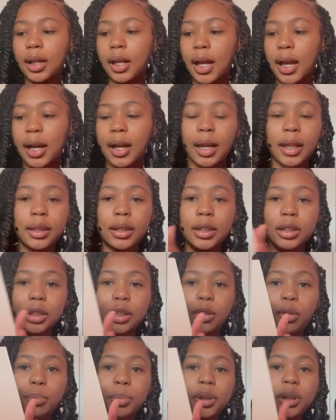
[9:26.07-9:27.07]
I got this
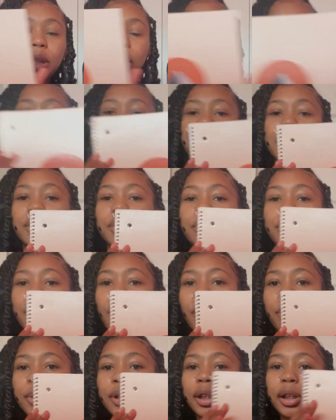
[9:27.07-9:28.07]
notebook. This one's a new
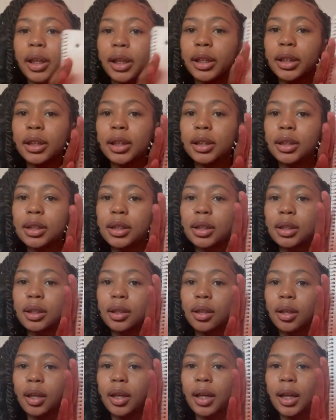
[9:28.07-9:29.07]
notebook. It's
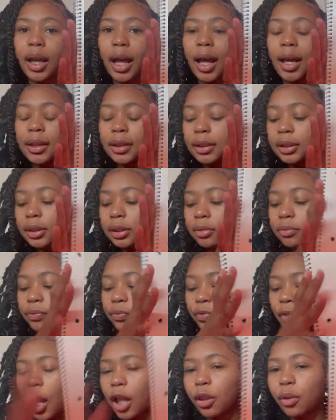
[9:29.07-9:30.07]
kind of
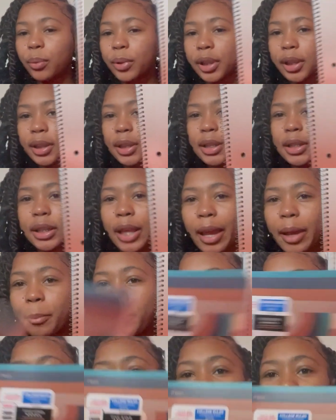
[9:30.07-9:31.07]
following the same
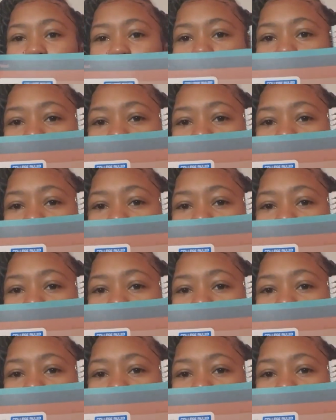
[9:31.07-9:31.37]
theme,